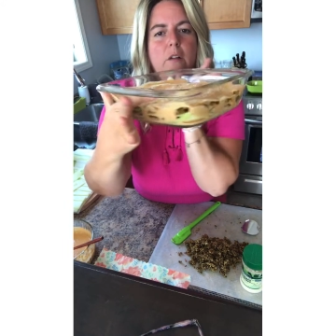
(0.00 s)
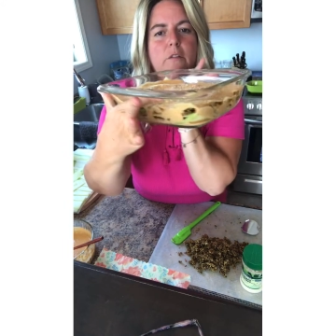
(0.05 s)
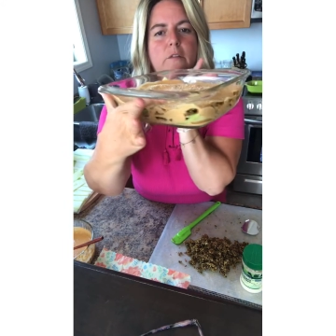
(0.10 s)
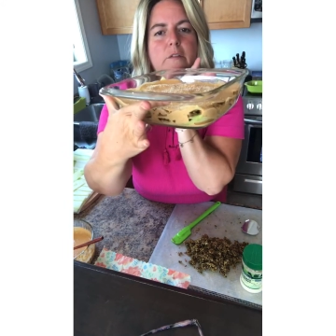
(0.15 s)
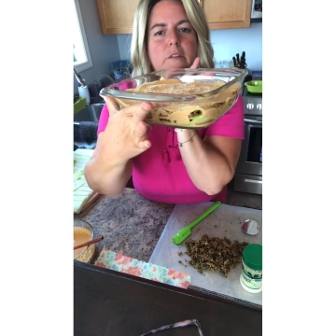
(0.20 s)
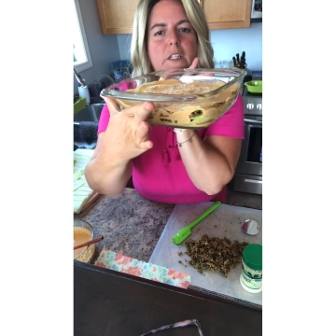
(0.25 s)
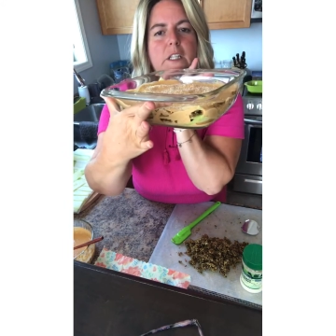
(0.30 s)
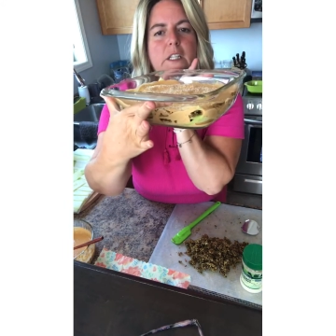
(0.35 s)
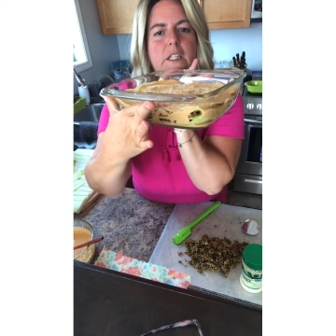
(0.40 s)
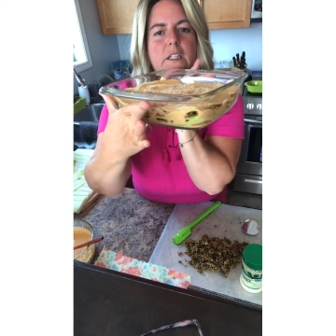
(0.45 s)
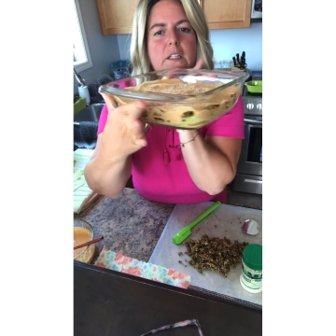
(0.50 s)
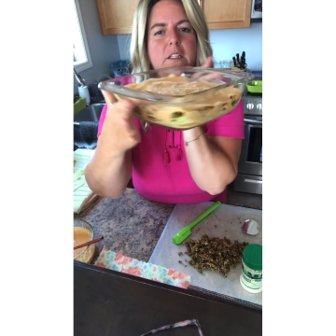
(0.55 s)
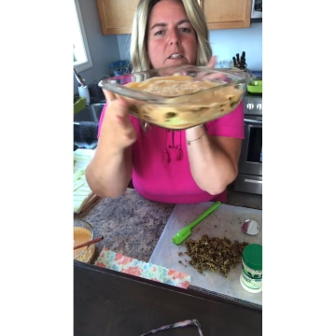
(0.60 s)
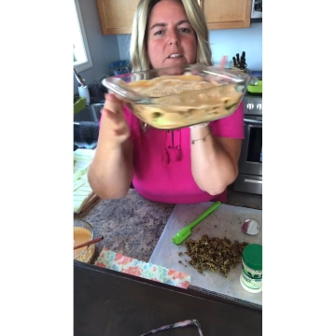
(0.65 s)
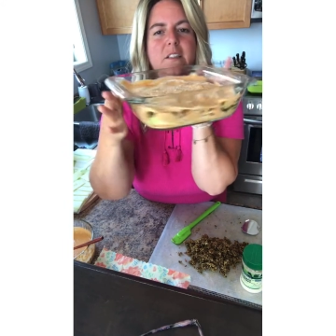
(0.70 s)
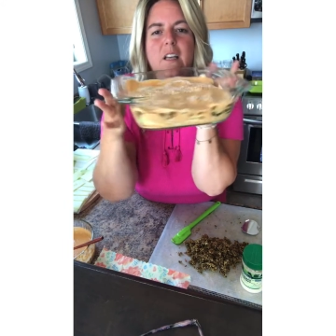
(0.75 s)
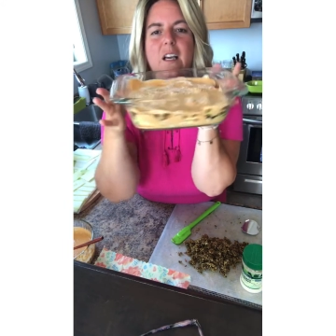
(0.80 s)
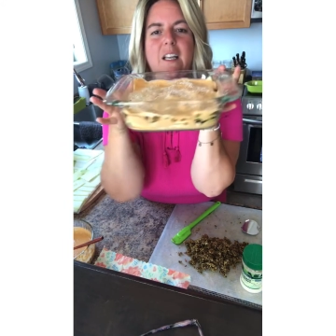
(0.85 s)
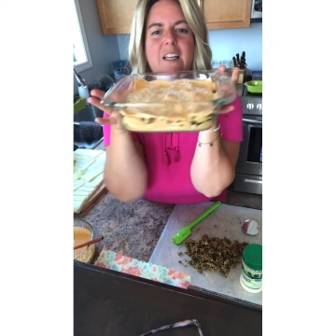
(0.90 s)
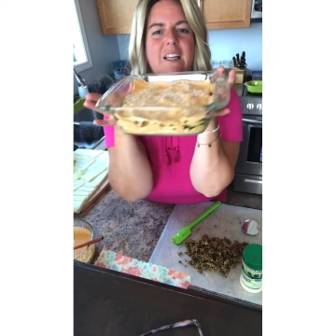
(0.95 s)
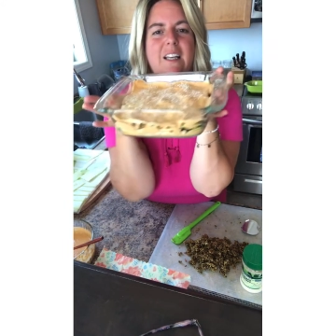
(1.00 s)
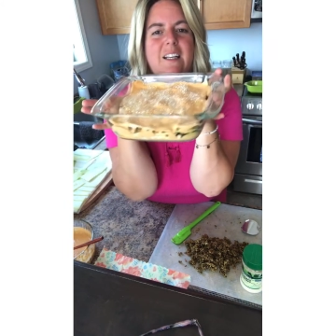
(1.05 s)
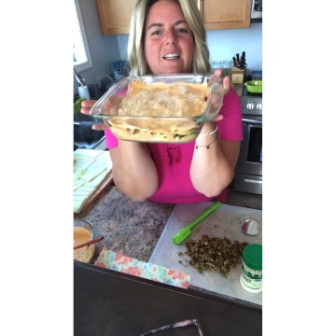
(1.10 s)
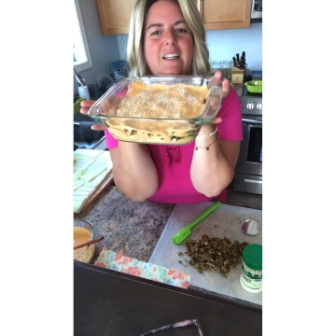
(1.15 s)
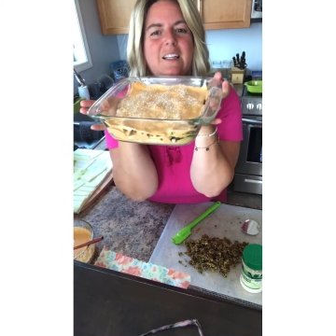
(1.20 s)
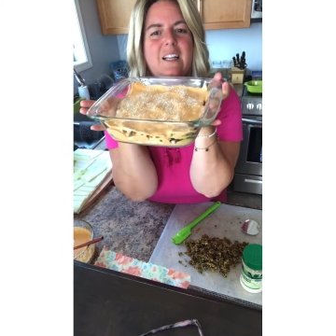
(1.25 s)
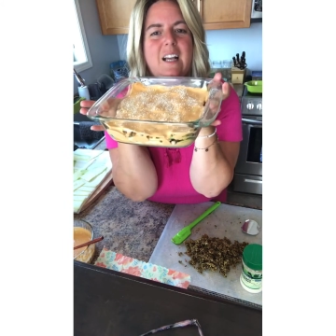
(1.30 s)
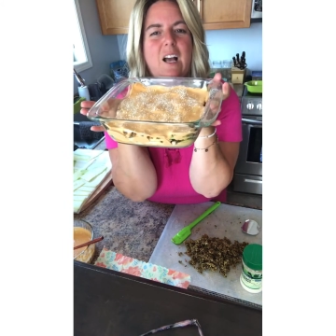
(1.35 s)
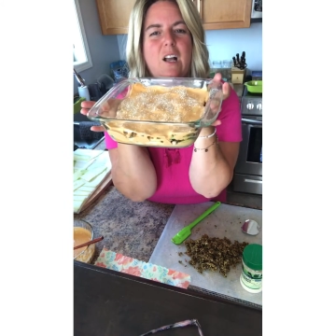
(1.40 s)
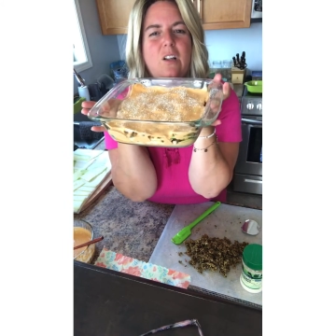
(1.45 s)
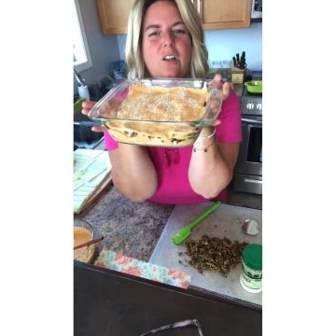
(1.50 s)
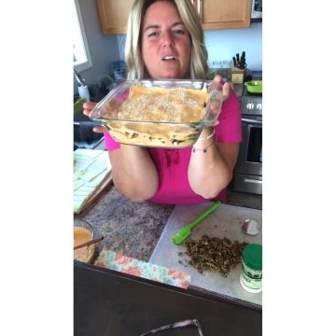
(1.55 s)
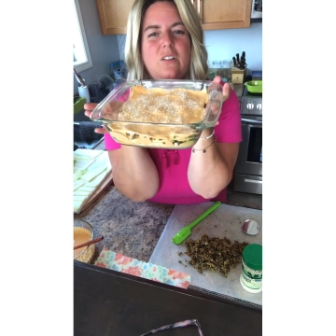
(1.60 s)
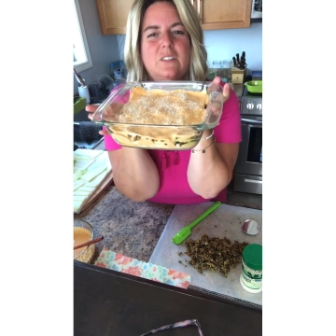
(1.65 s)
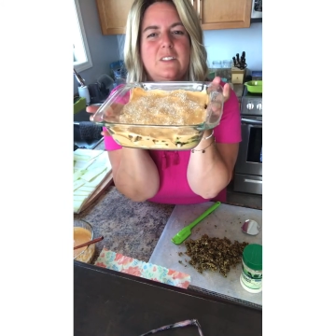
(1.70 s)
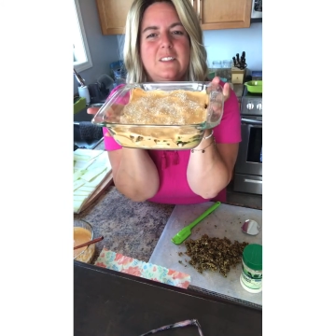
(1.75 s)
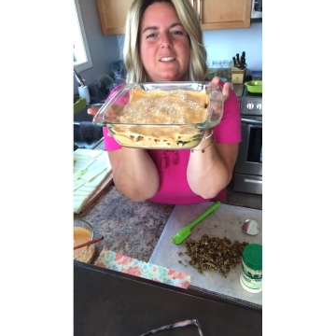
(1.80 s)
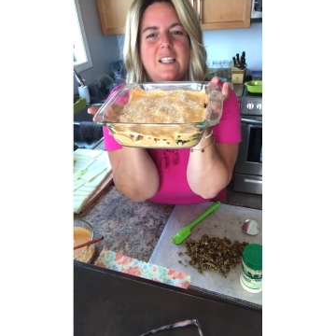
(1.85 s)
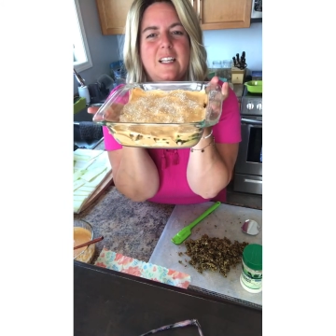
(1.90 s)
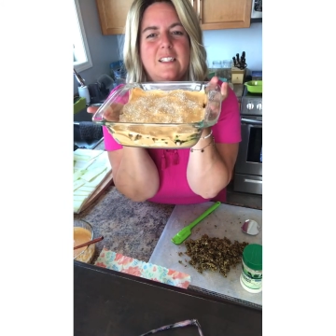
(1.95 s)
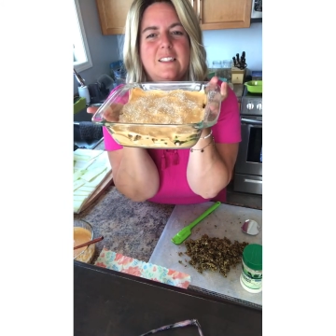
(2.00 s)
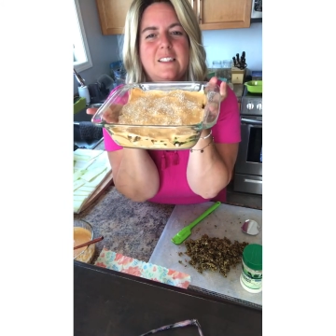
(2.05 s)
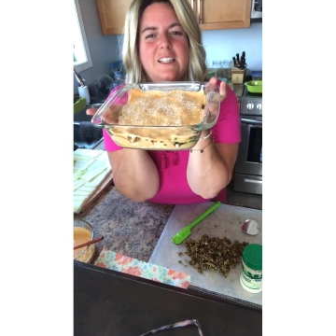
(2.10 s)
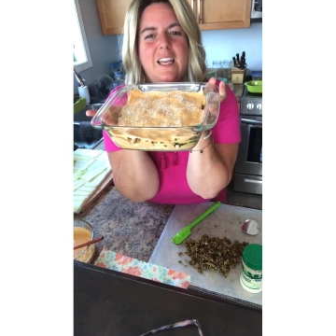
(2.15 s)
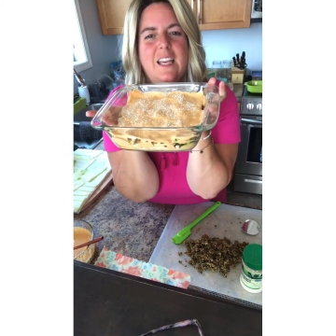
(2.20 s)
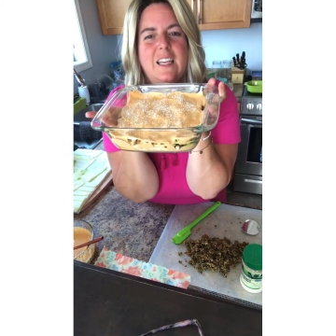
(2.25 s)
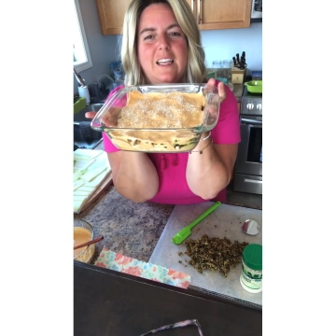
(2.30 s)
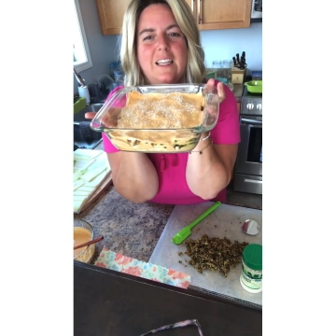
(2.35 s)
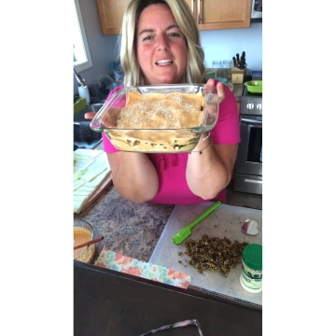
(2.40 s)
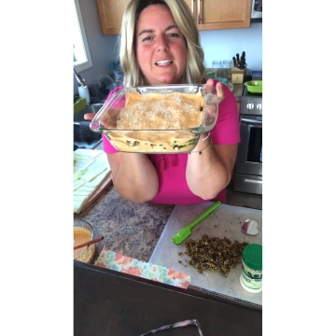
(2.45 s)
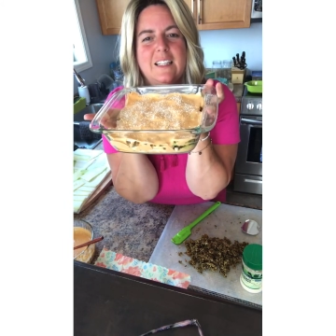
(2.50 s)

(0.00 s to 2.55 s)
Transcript: vegan lasagna. How long did that take?